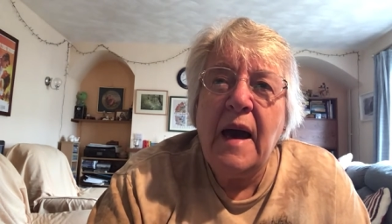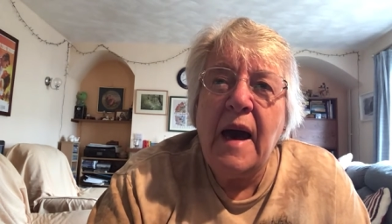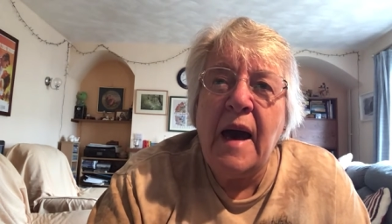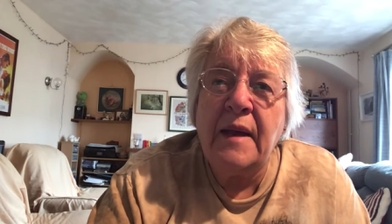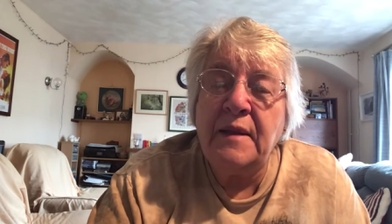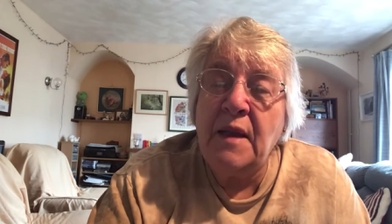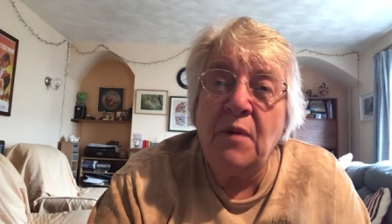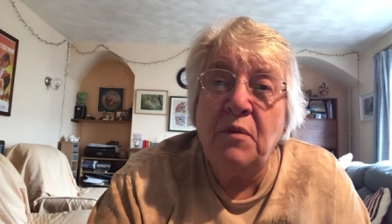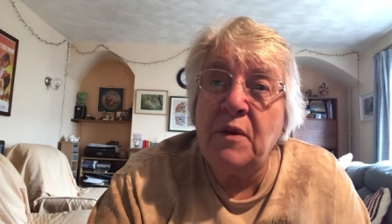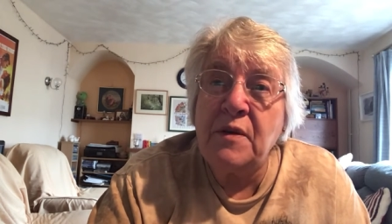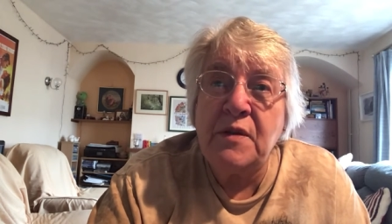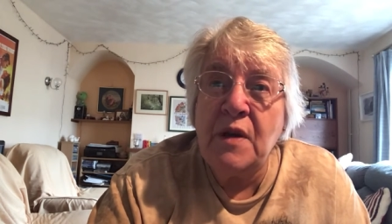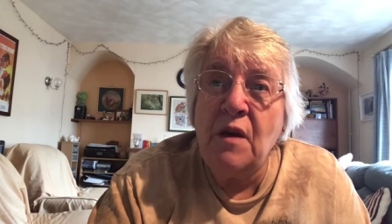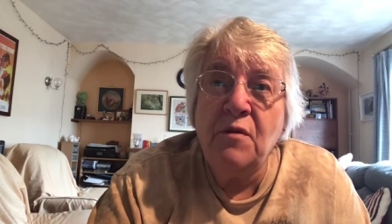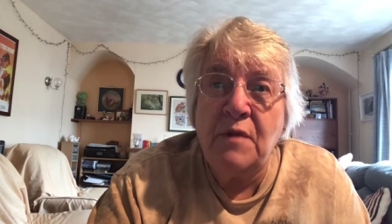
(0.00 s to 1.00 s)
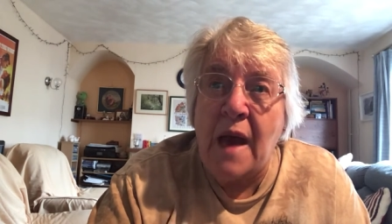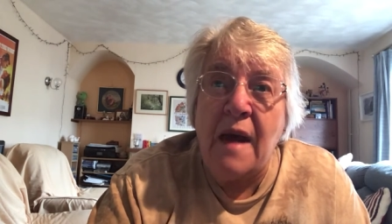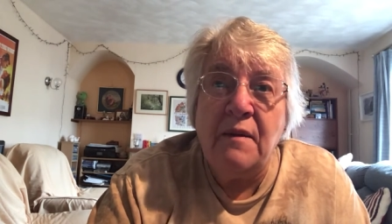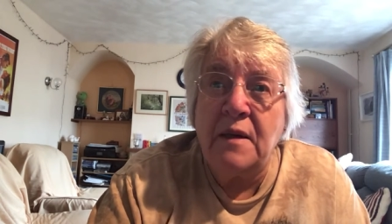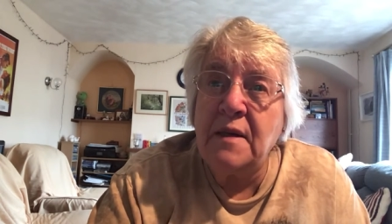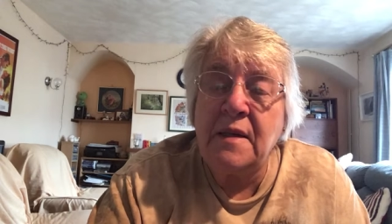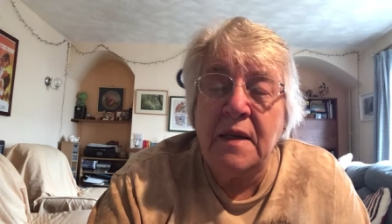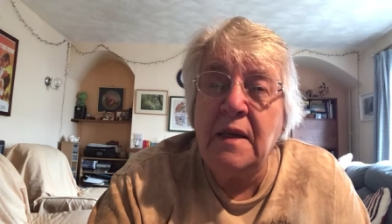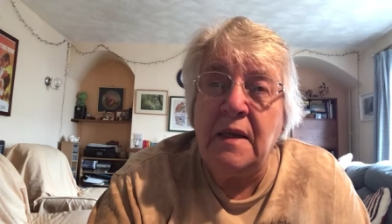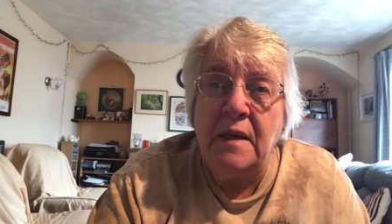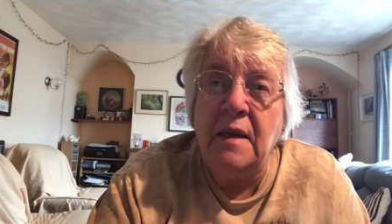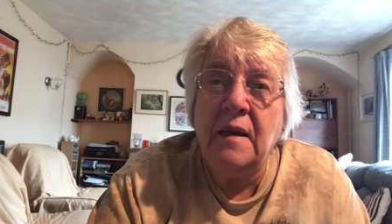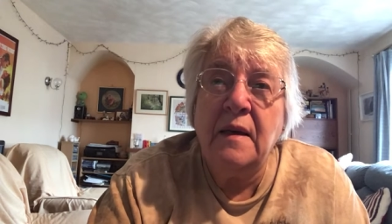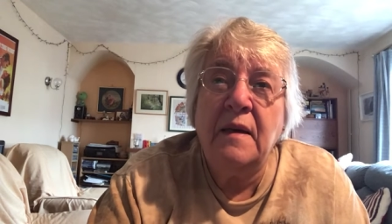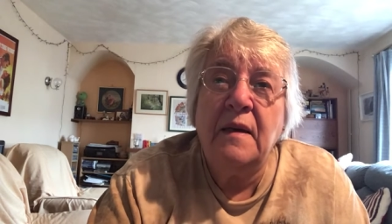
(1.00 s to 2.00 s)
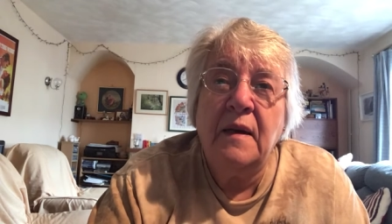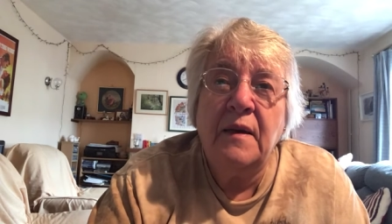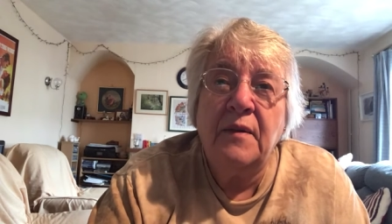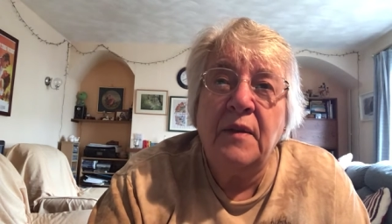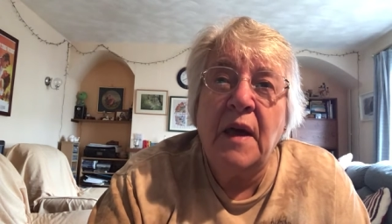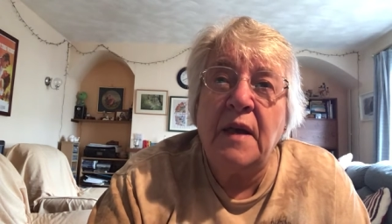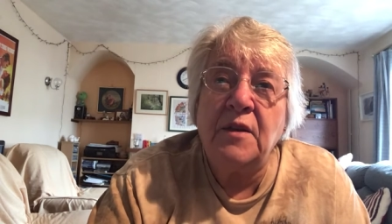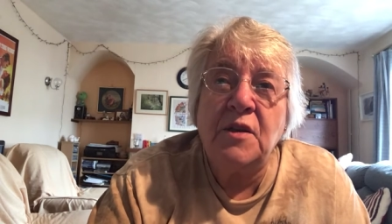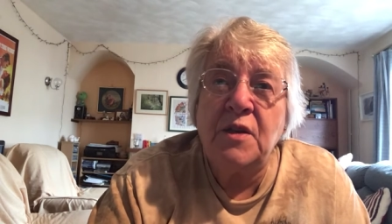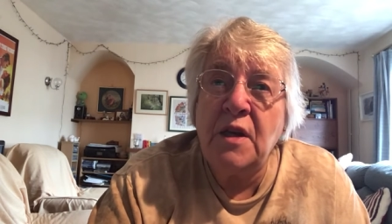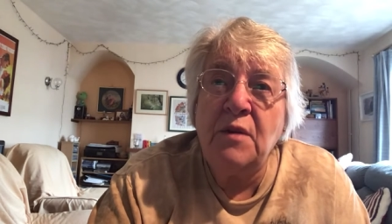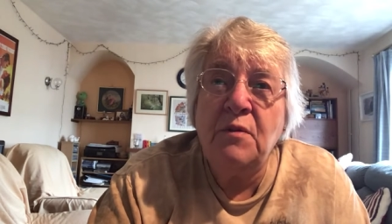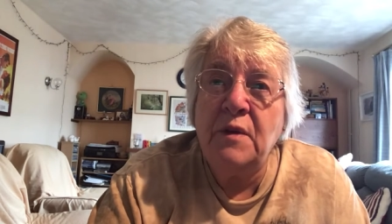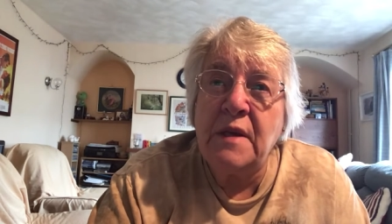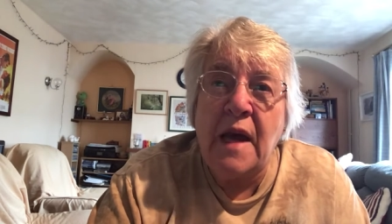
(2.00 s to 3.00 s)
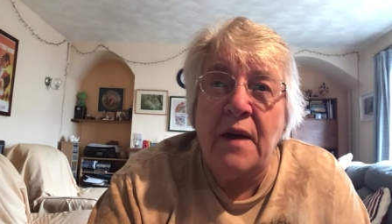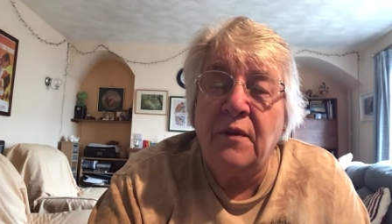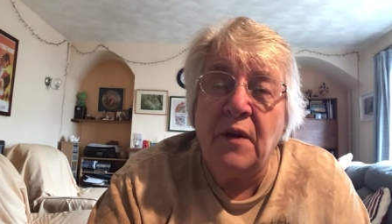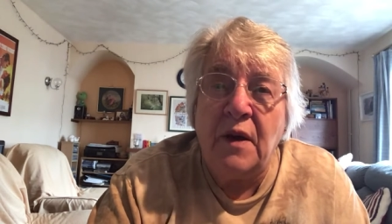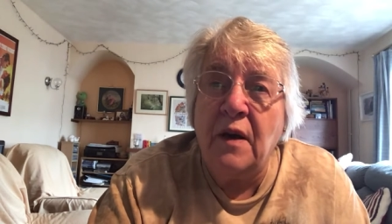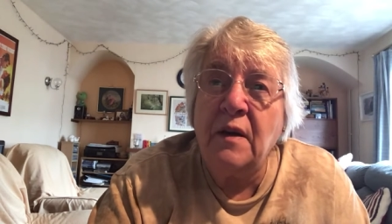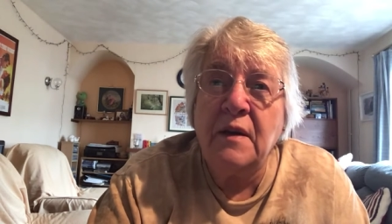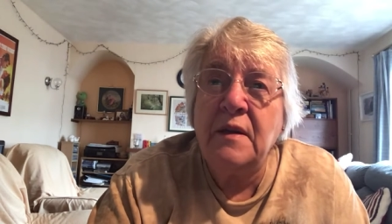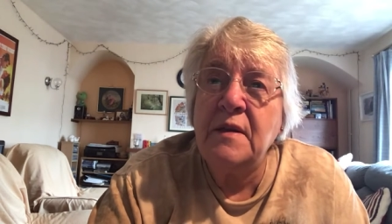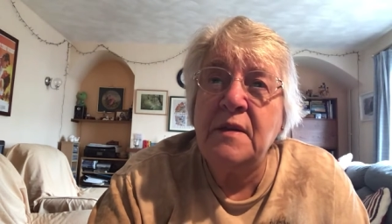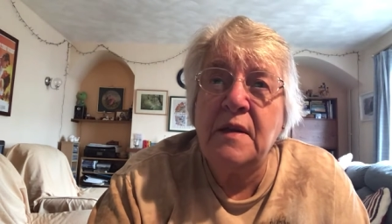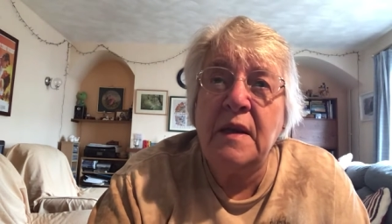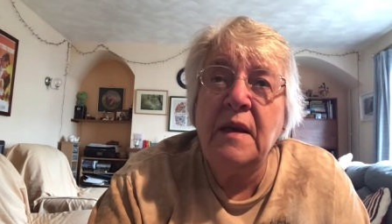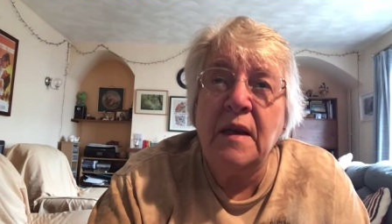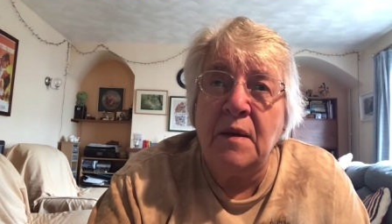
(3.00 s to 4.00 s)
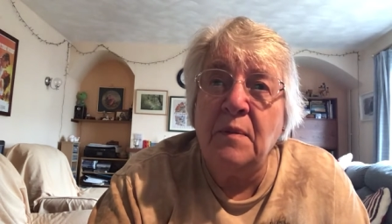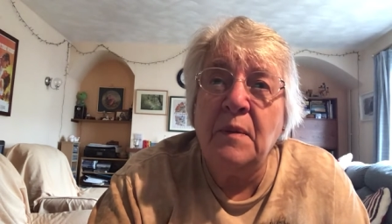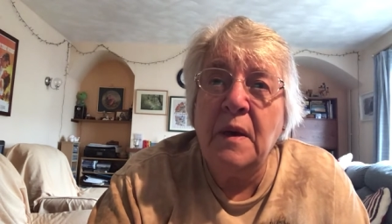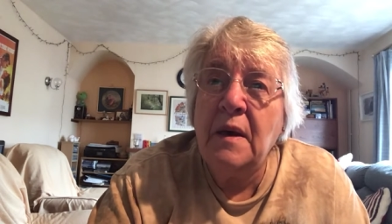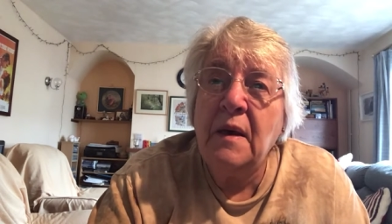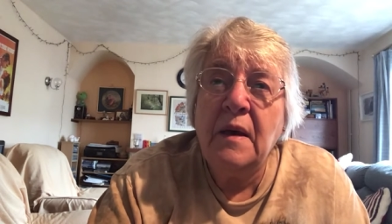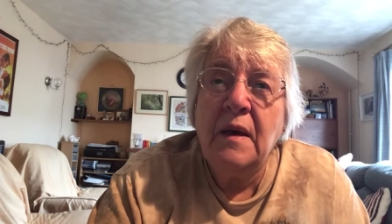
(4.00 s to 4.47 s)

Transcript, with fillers: And there was no guarantee that she would ever see him